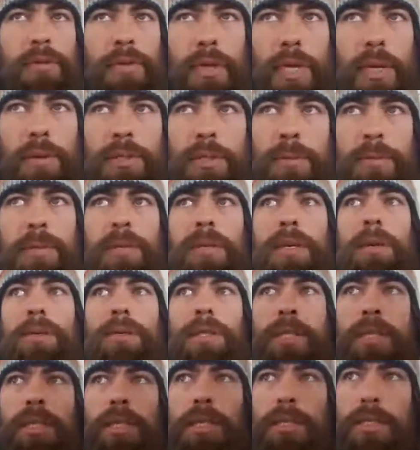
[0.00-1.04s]
I was
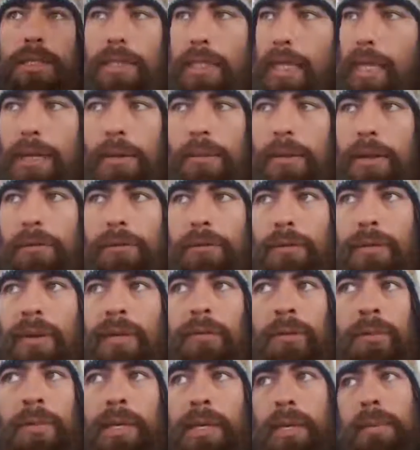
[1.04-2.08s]
going to stay away
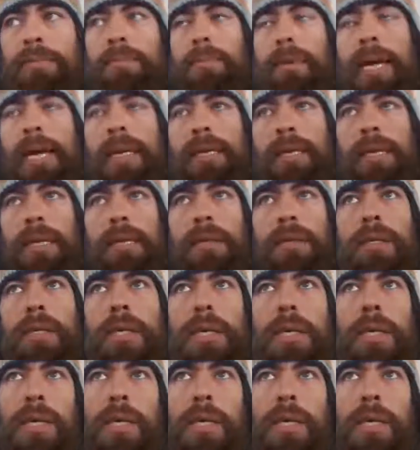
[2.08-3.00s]
forever, but I'm back now.